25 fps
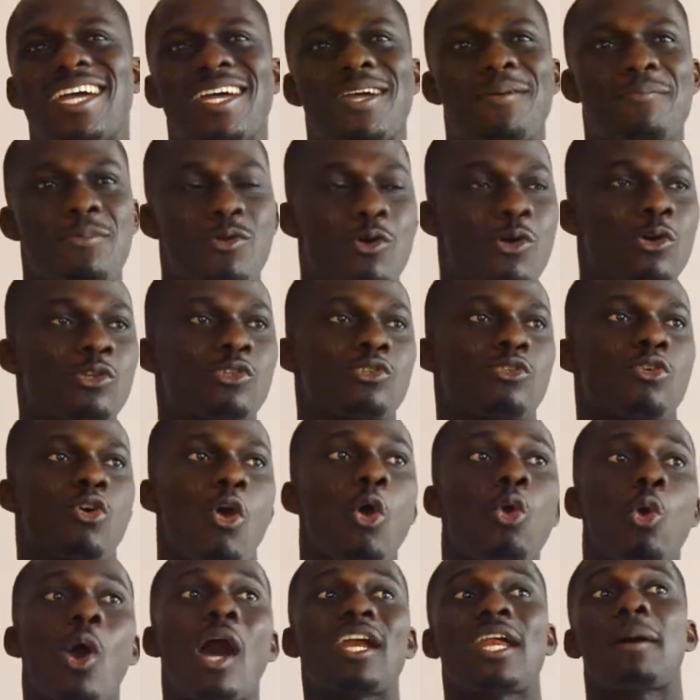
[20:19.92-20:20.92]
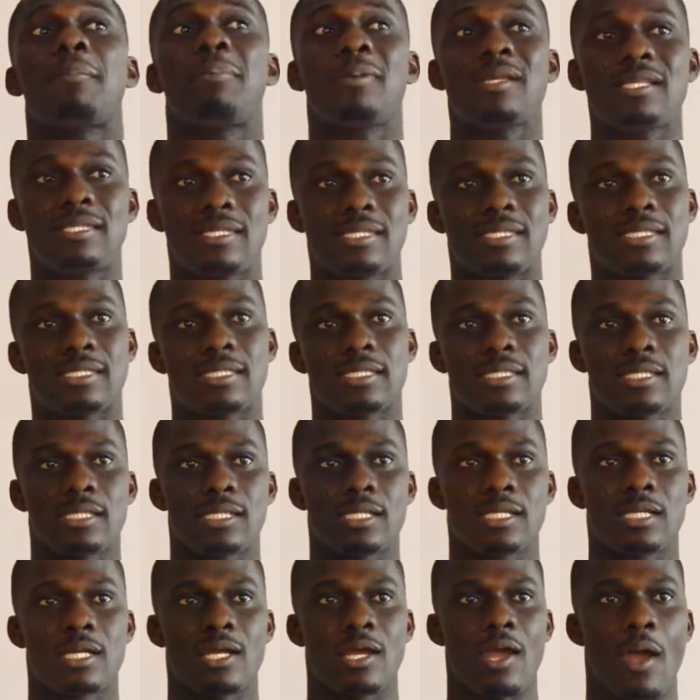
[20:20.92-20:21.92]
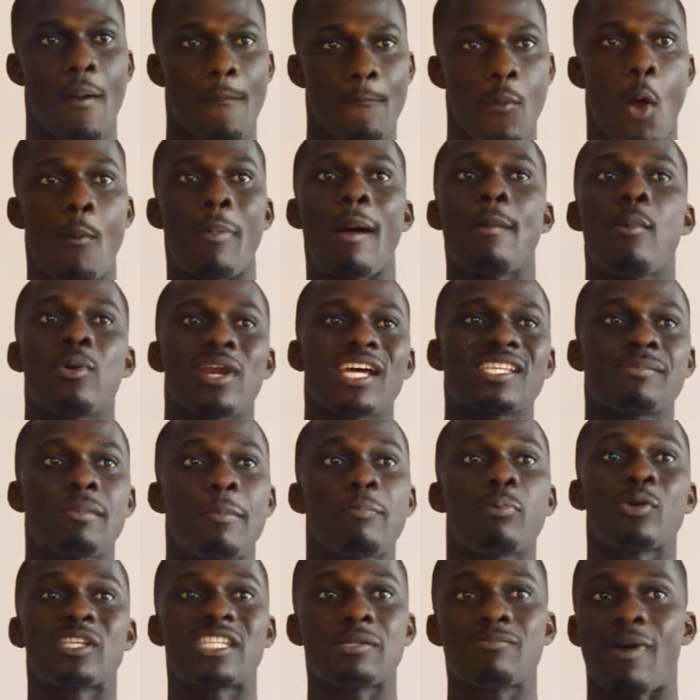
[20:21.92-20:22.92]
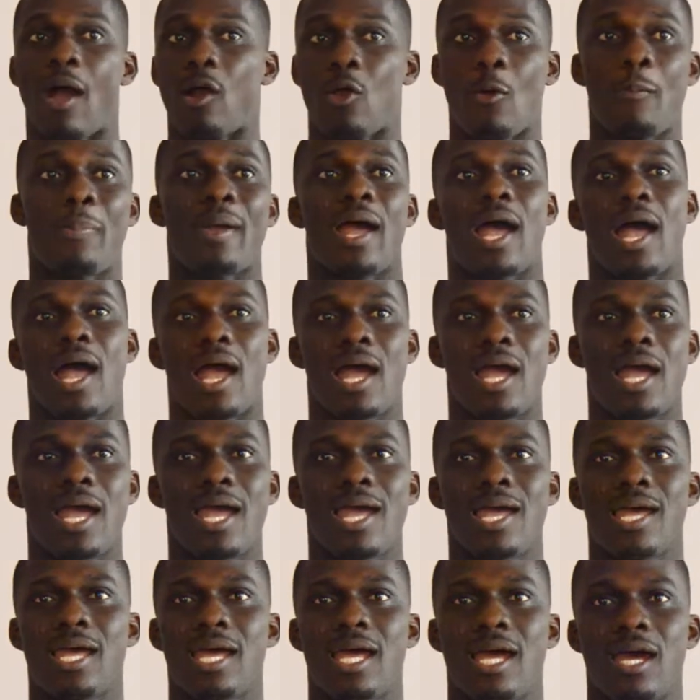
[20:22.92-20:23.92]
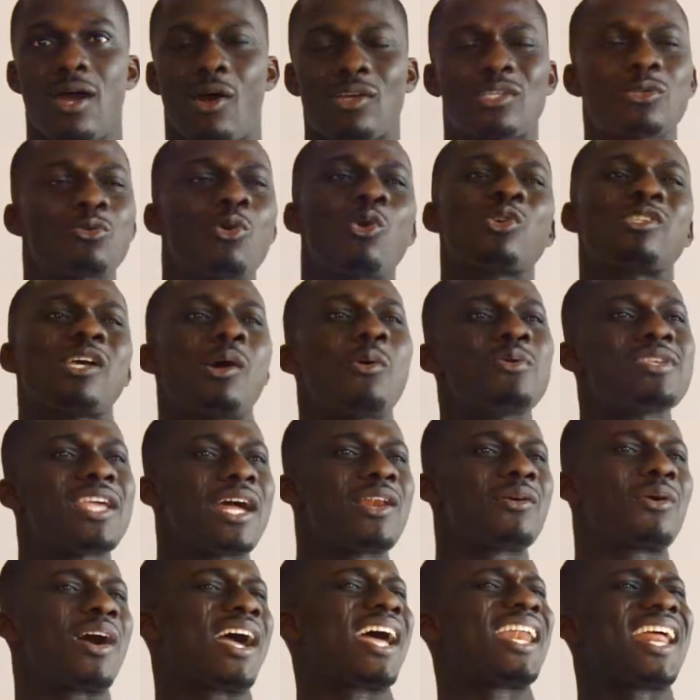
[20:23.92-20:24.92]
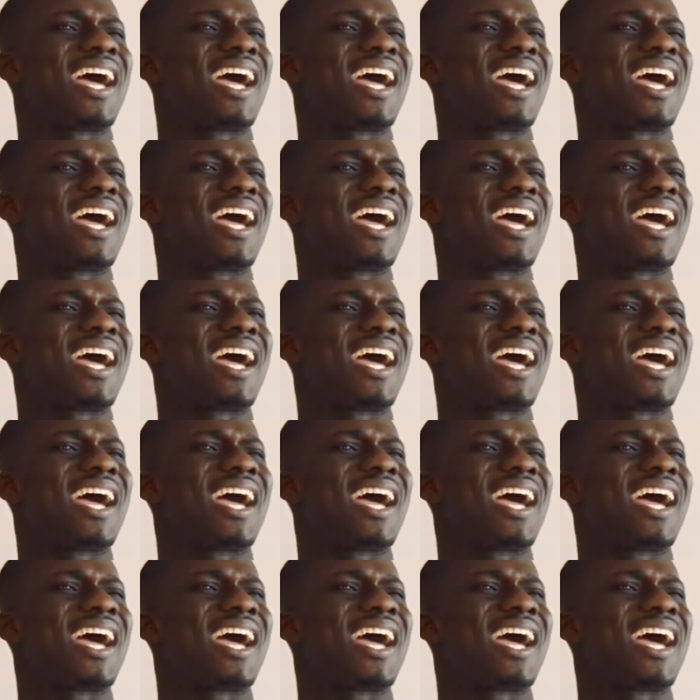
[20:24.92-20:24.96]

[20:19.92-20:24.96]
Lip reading: because of other places, Obama has been posted back up. So, course, I wouldn't.